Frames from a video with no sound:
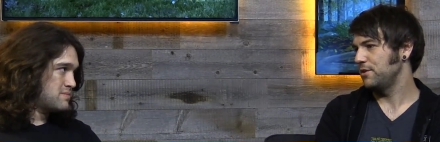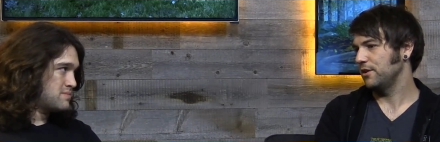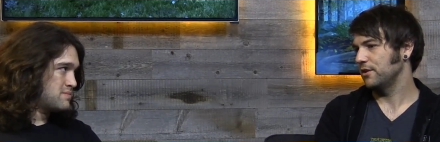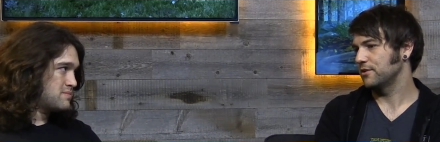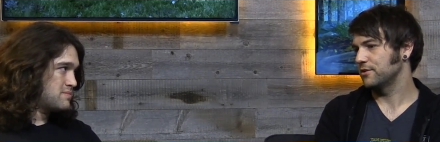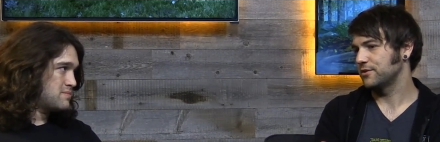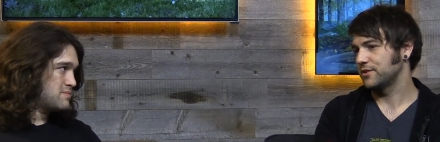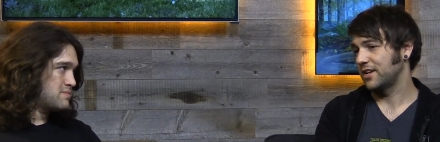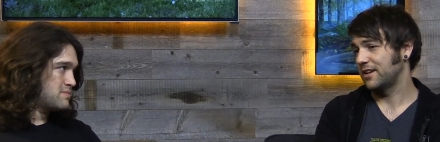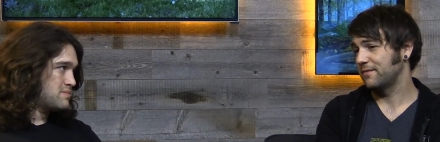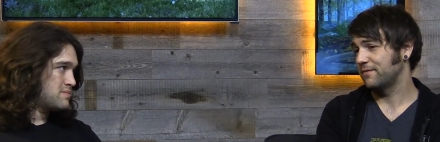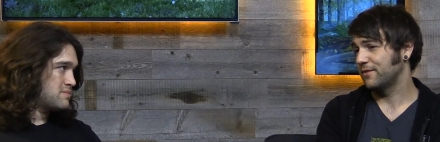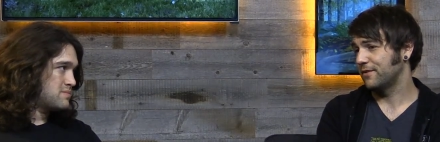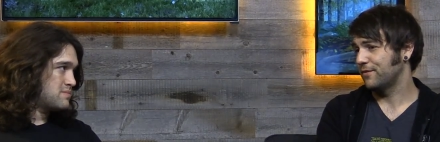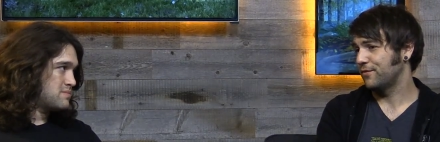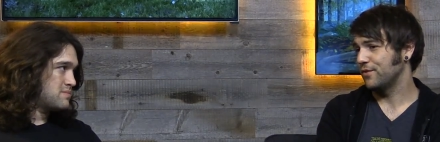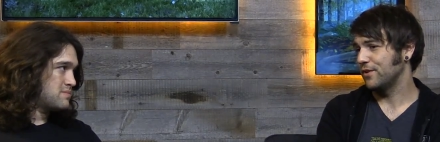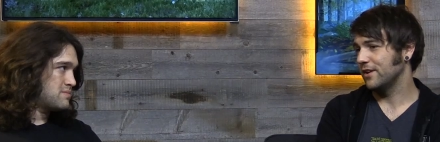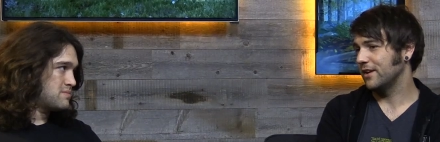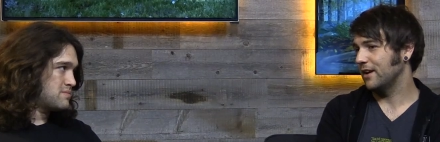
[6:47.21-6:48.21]
Speaker 1: You can just sign up for
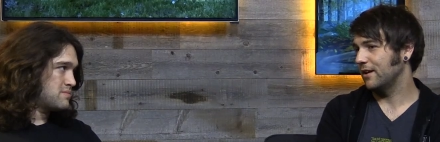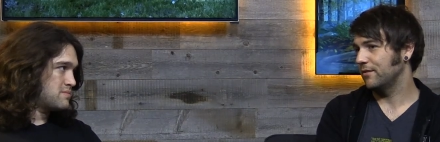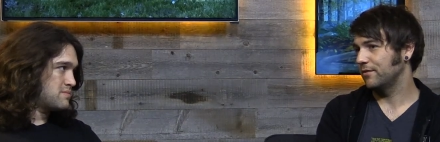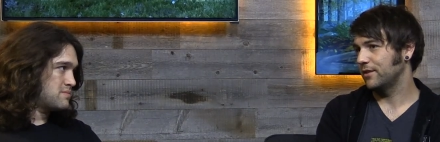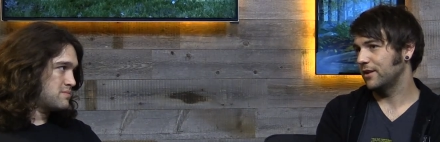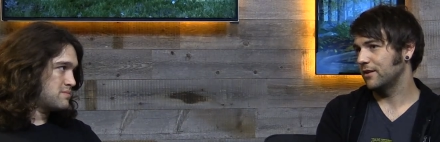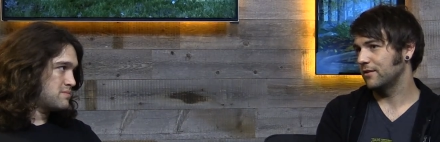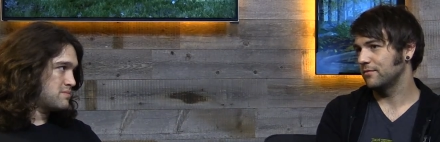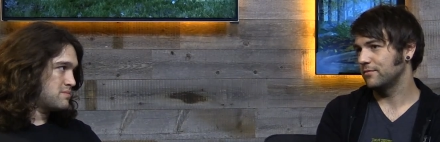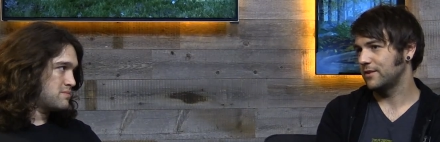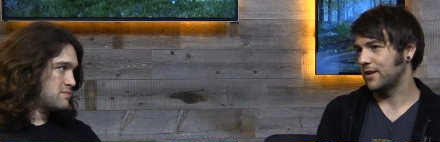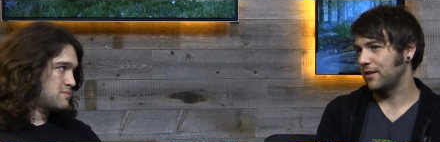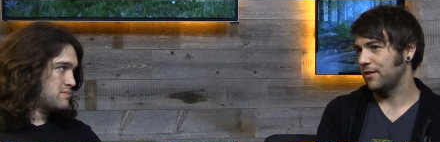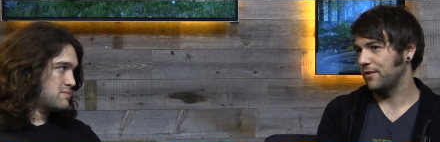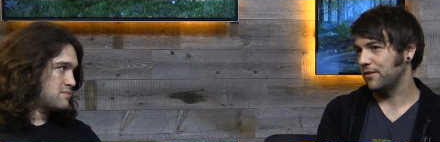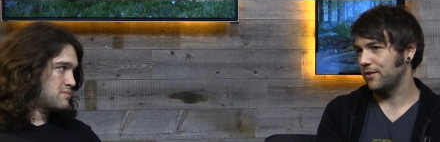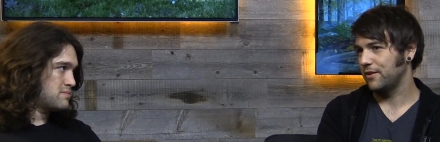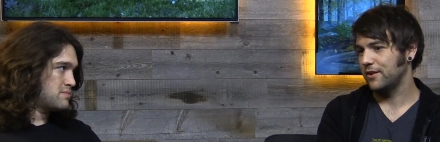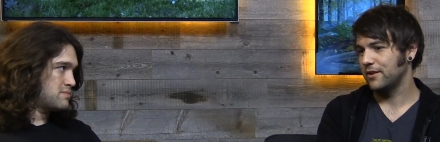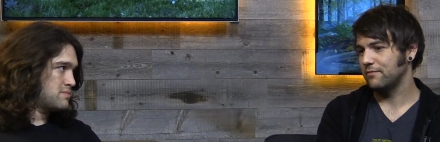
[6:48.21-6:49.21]
a free account there,
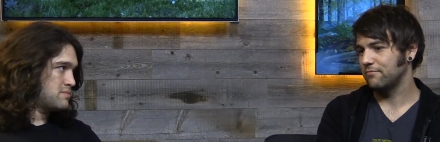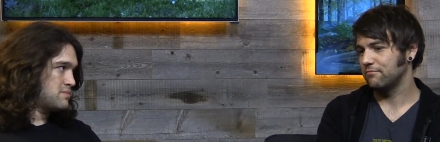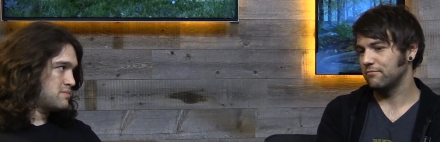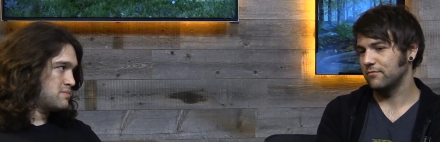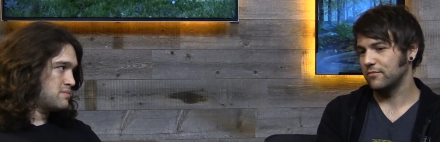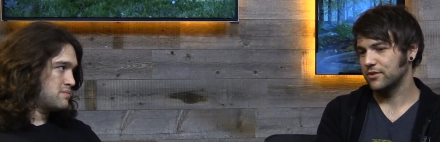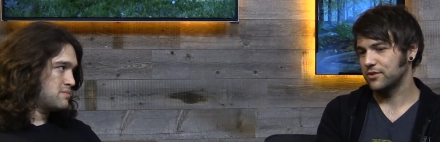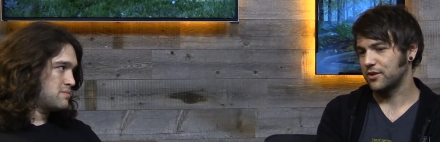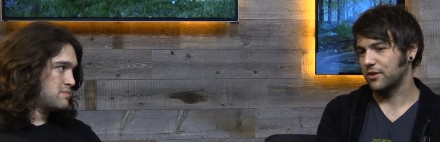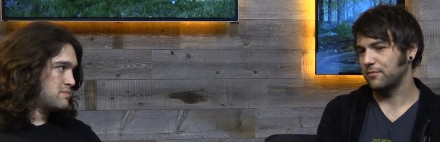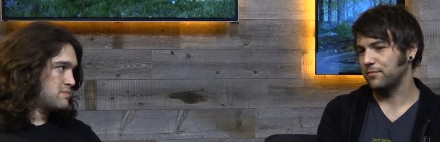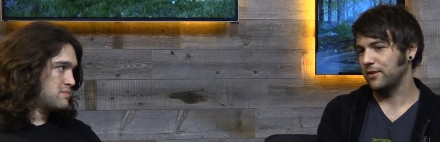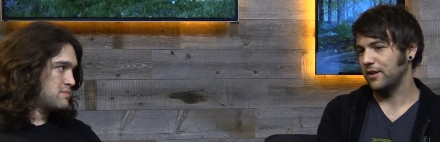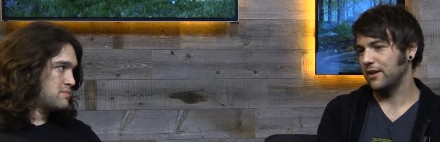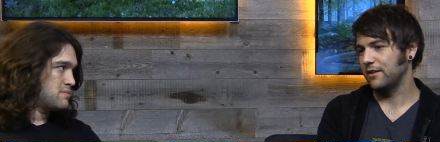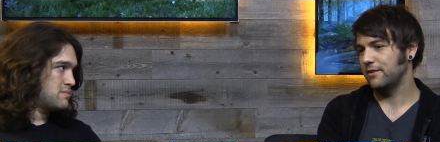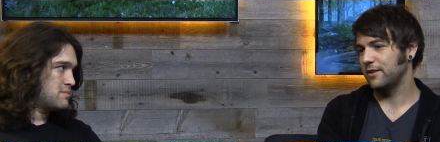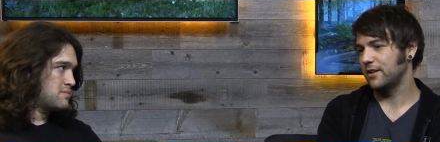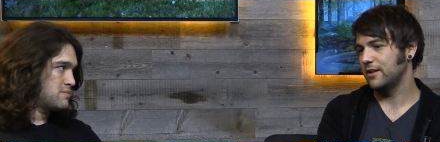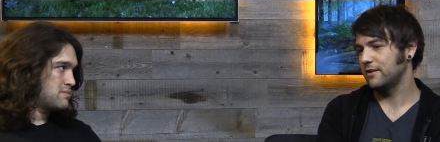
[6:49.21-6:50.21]
download it, start
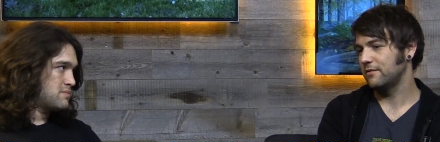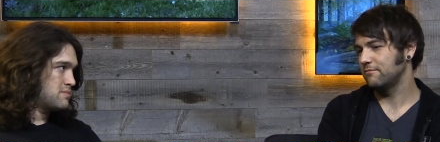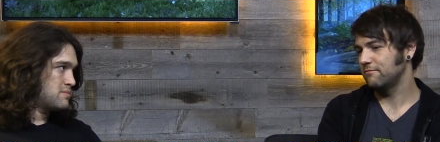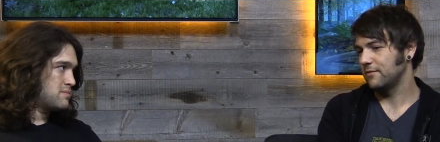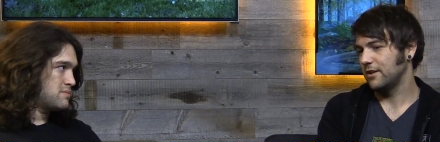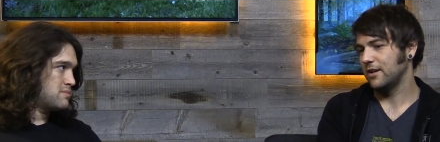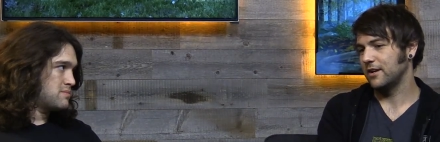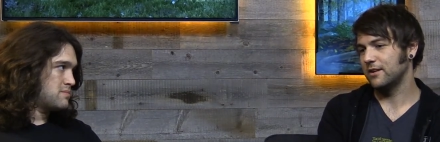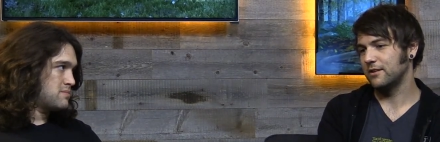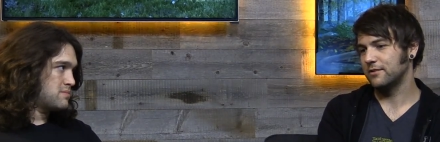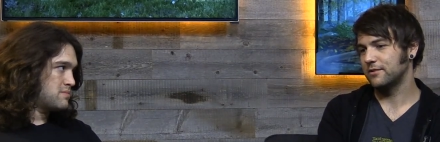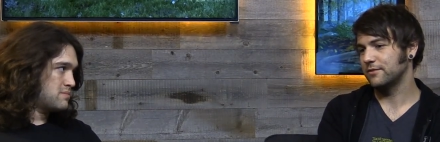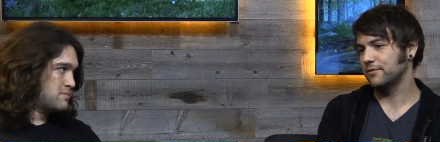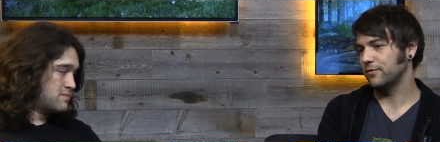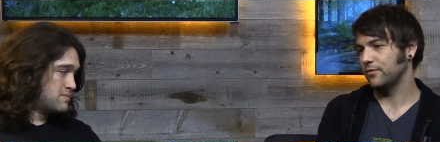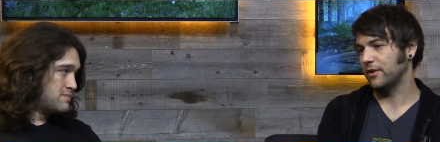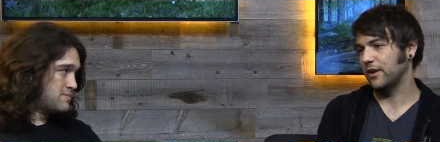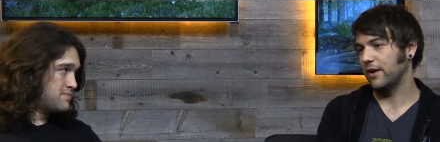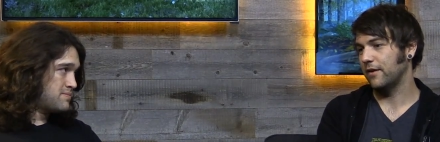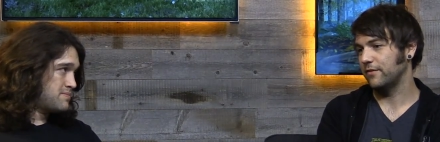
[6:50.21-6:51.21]
playing then, and
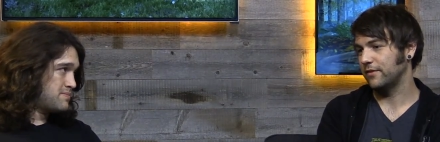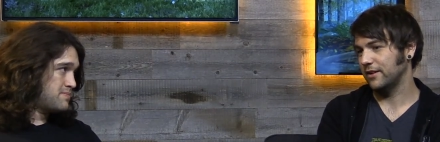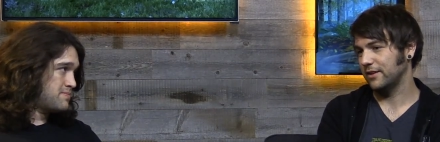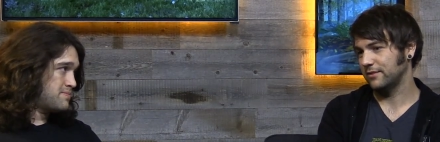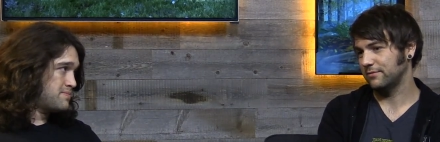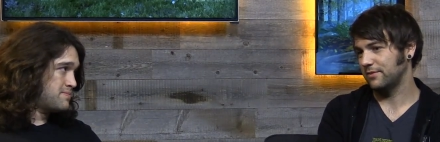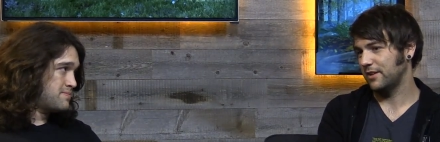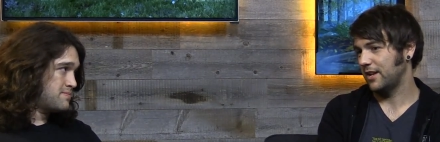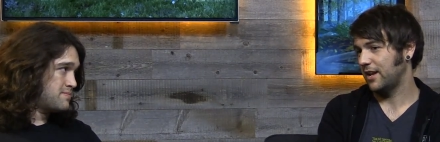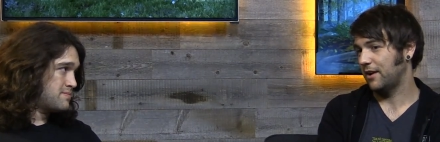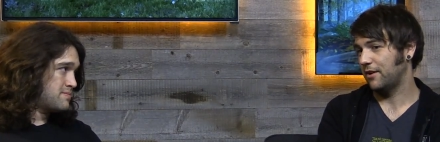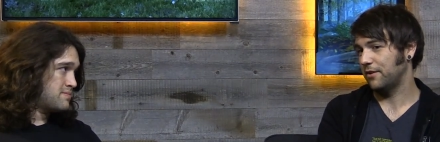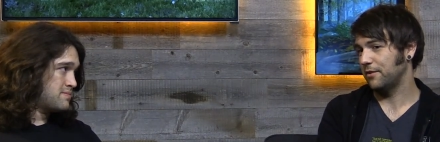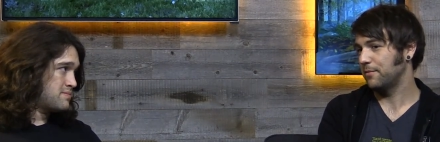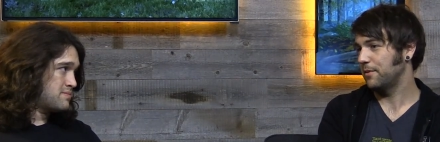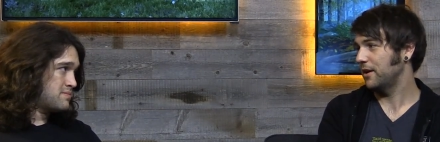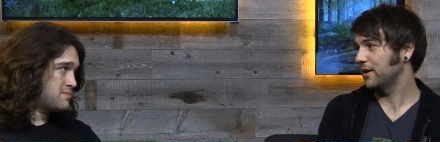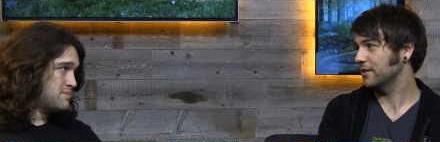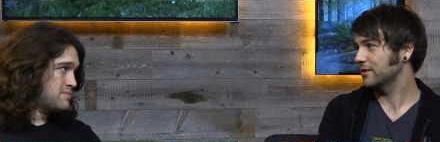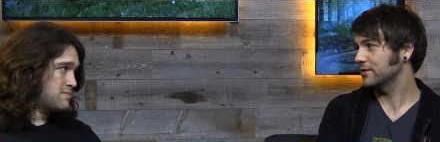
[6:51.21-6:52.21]
we have, like I said, out of
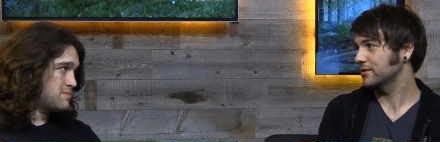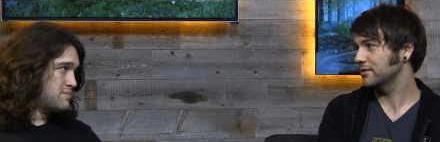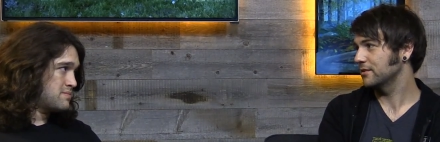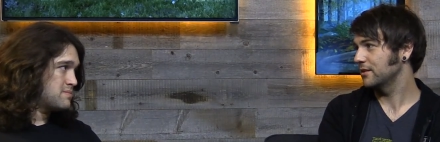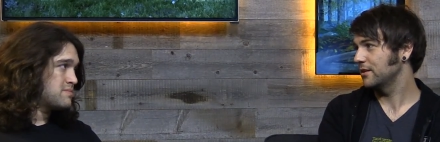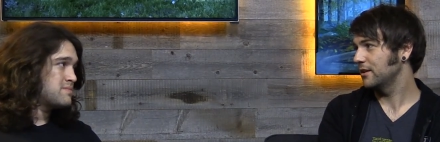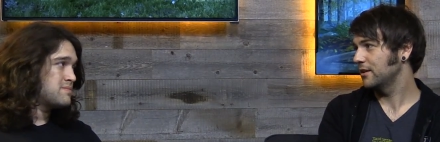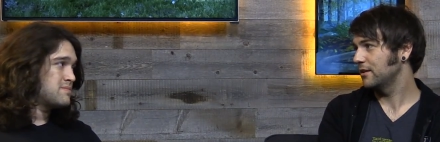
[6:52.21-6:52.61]
the box